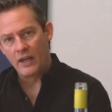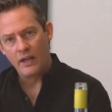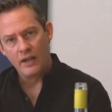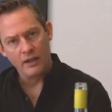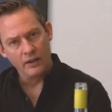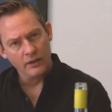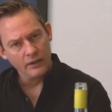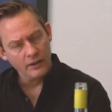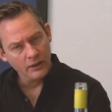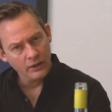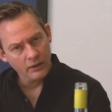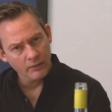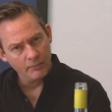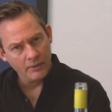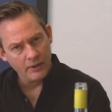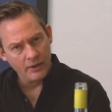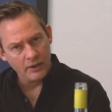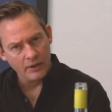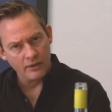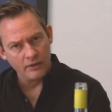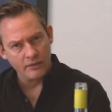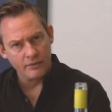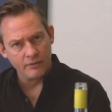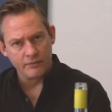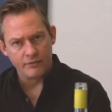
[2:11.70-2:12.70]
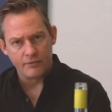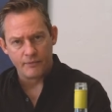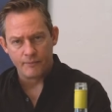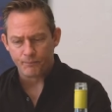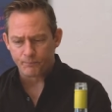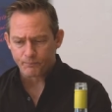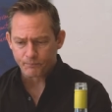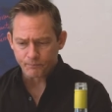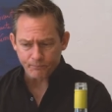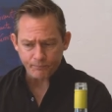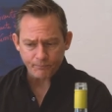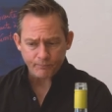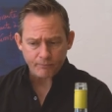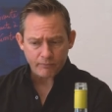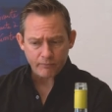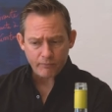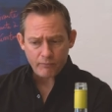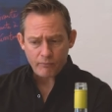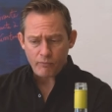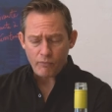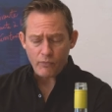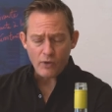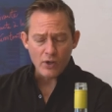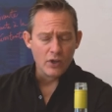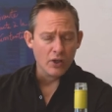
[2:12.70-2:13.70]
and a little bit of,
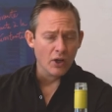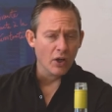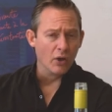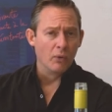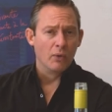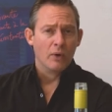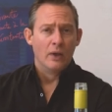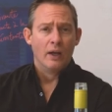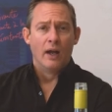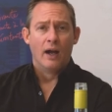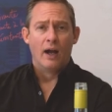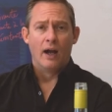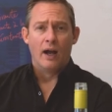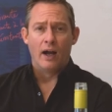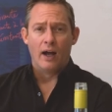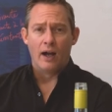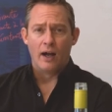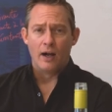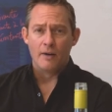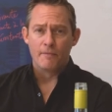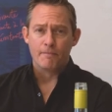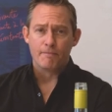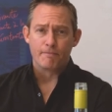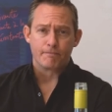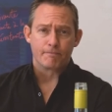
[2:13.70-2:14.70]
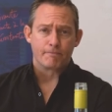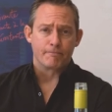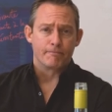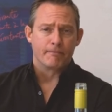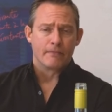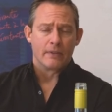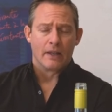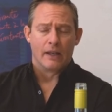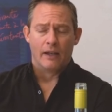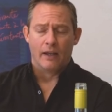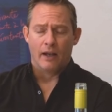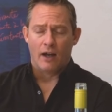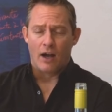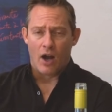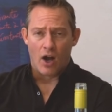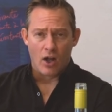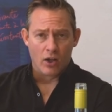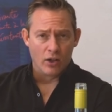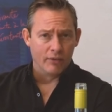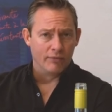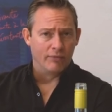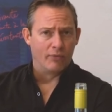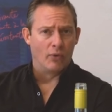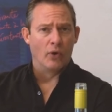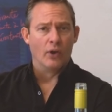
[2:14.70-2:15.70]
you know, um,
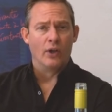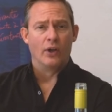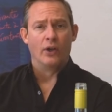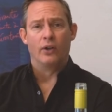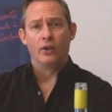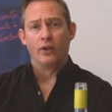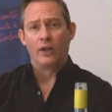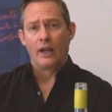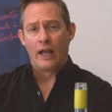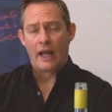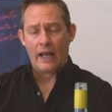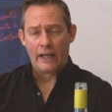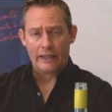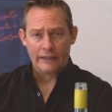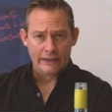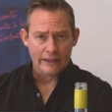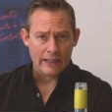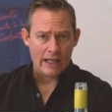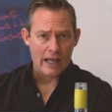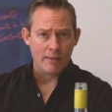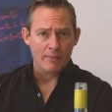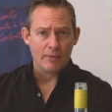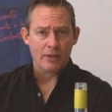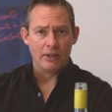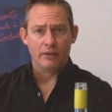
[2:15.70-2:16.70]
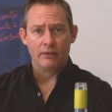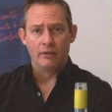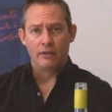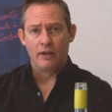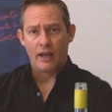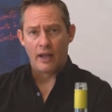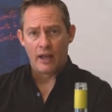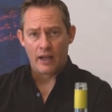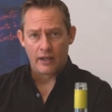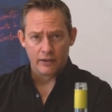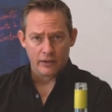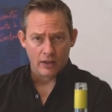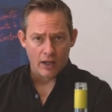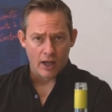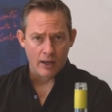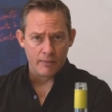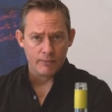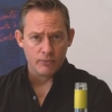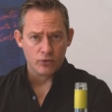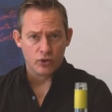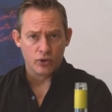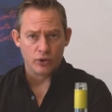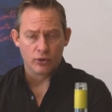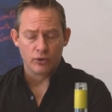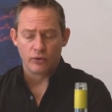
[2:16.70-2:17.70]
olive oil and lemon and
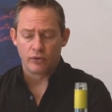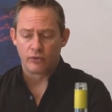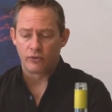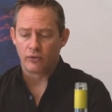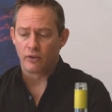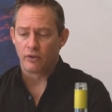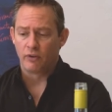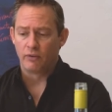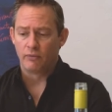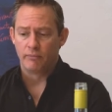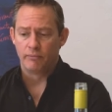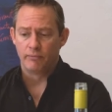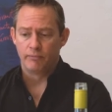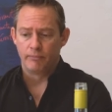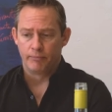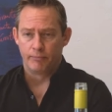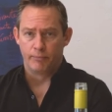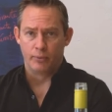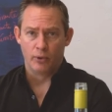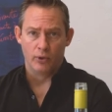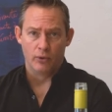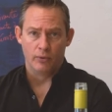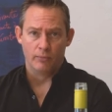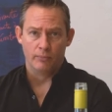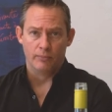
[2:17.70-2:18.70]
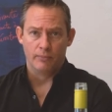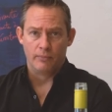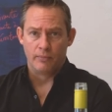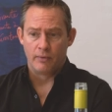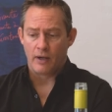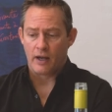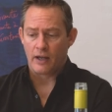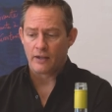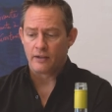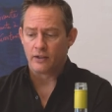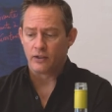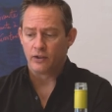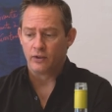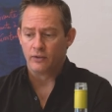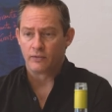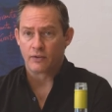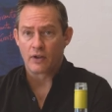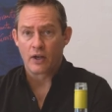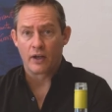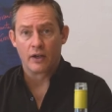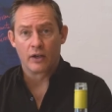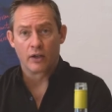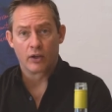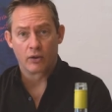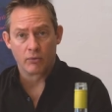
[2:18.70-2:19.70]
lime juice. Boom. I think you've
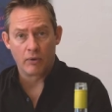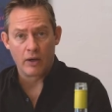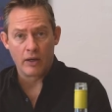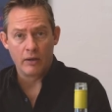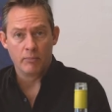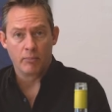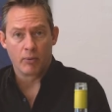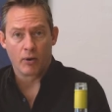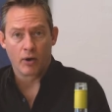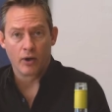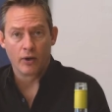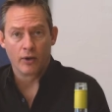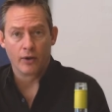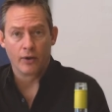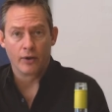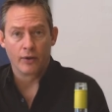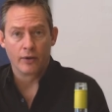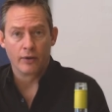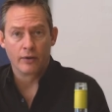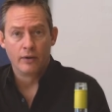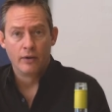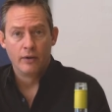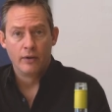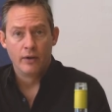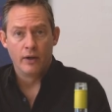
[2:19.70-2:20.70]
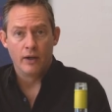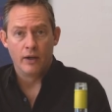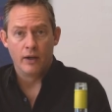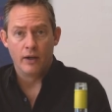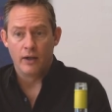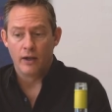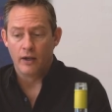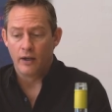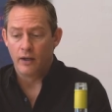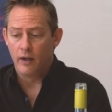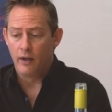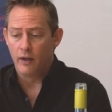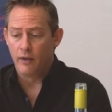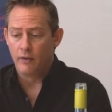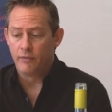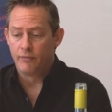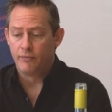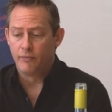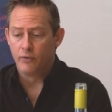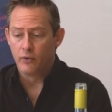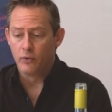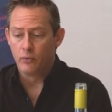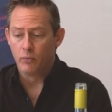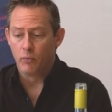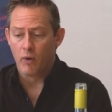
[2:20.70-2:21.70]
got a great partner uh,
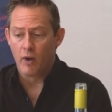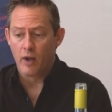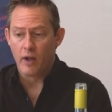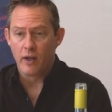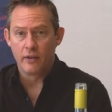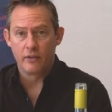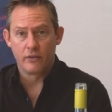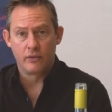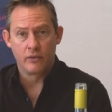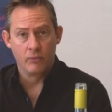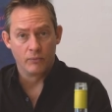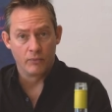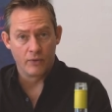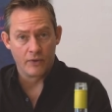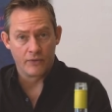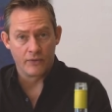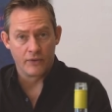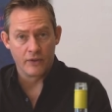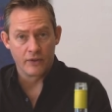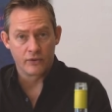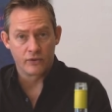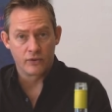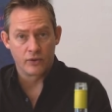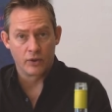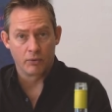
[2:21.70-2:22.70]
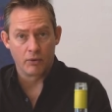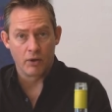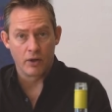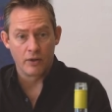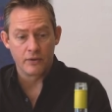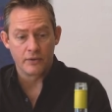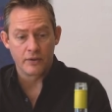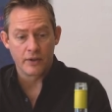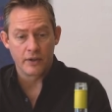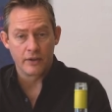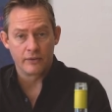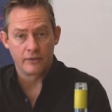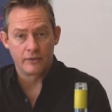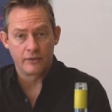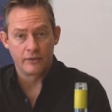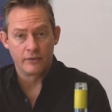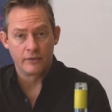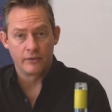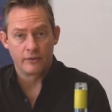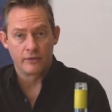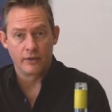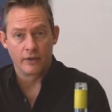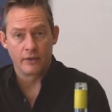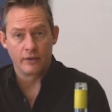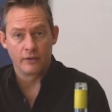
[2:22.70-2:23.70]
food wise with this Torrontes.
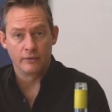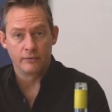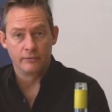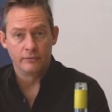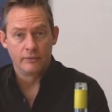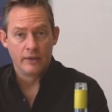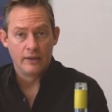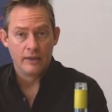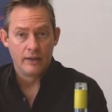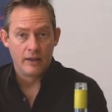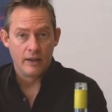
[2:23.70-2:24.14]
So